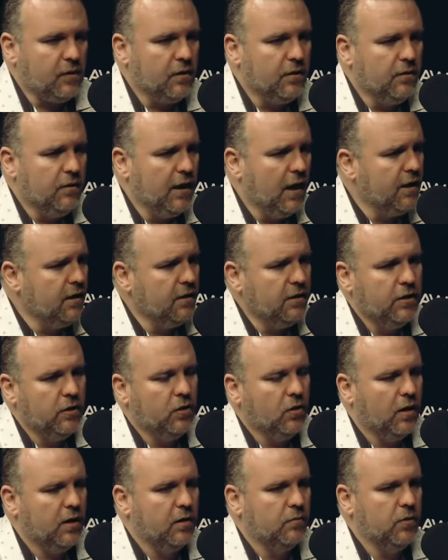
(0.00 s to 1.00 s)
then you
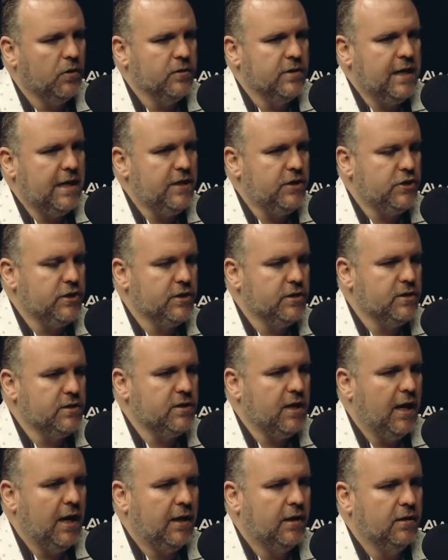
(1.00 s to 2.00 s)
go out on rotations,
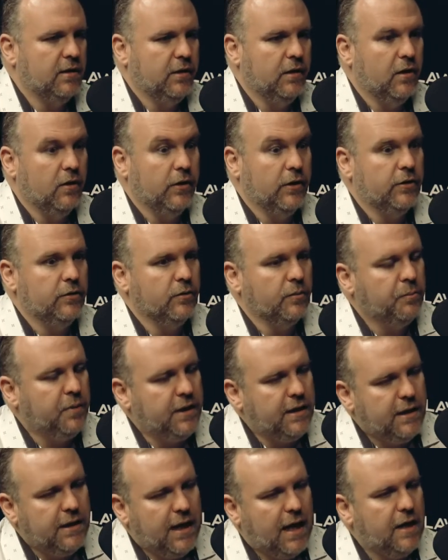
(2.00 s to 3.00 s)
and you know you're doing
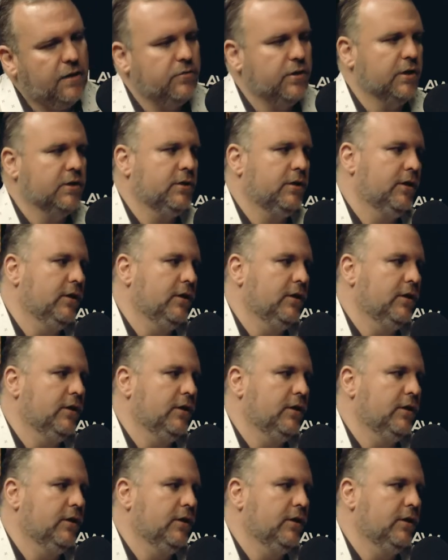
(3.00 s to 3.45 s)
pediatrics,